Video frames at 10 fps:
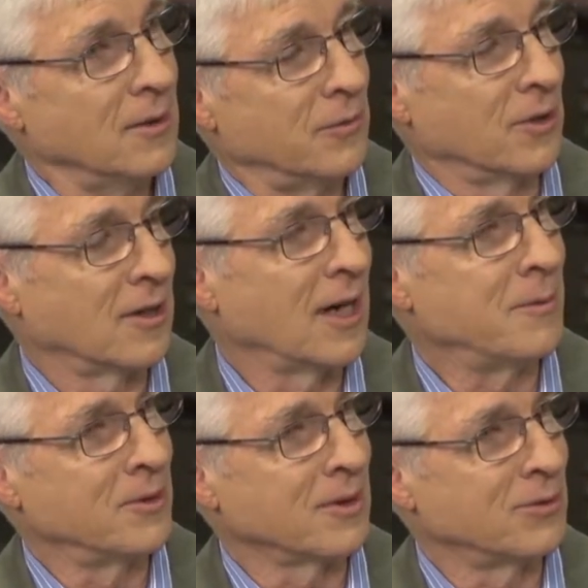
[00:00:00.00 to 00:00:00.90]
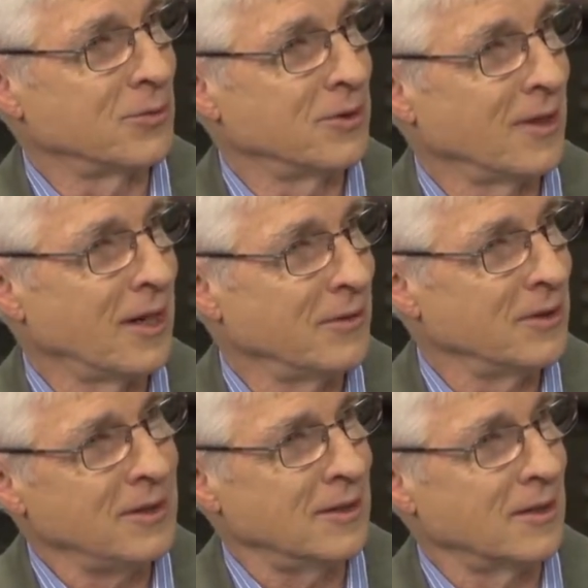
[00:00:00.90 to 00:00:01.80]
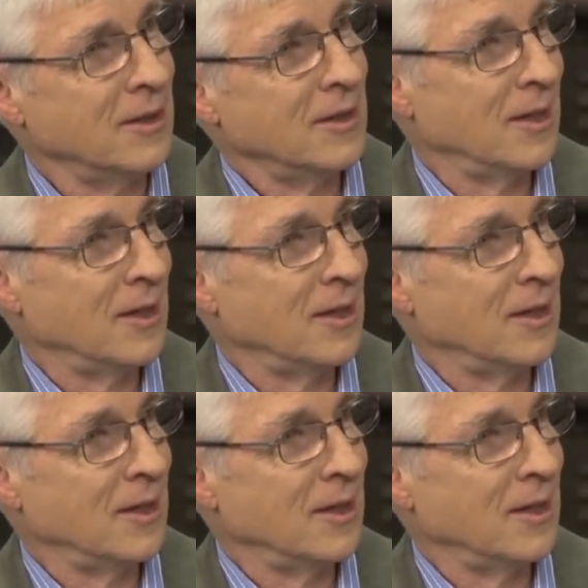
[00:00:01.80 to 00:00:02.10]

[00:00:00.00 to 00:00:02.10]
for a camel to get through the eye of a needle.